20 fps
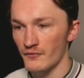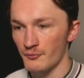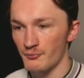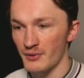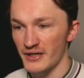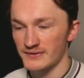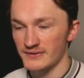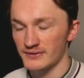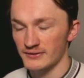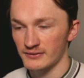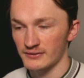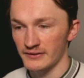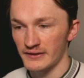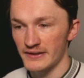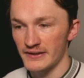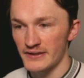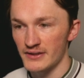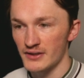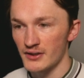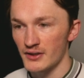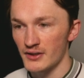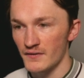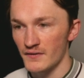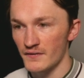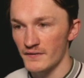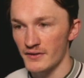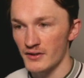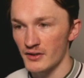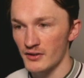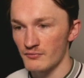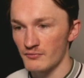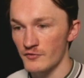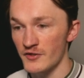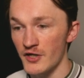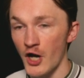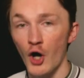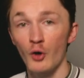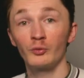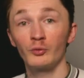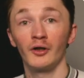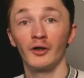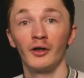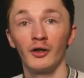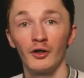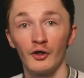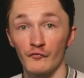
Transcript: basically the owner